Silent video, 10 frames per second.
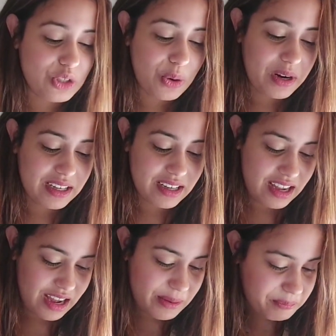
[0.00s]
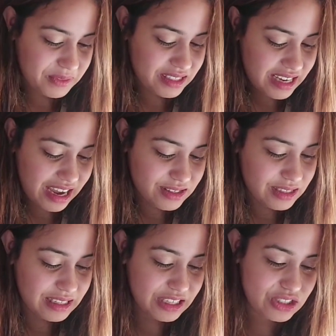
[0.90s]
during this
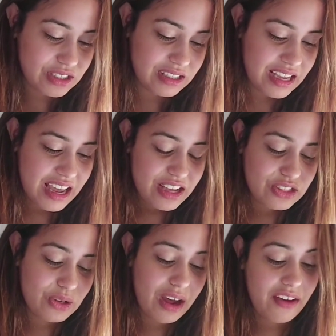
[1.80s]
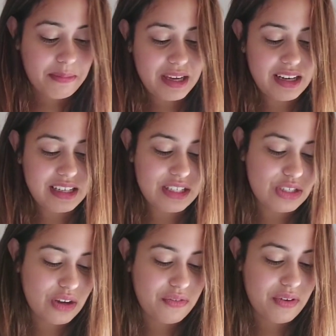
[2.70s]
isolation. So I've made a
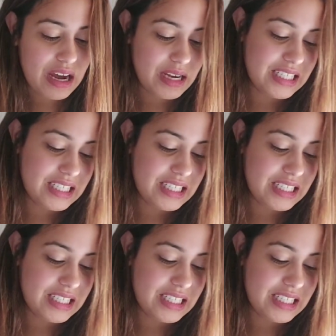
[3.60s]
list of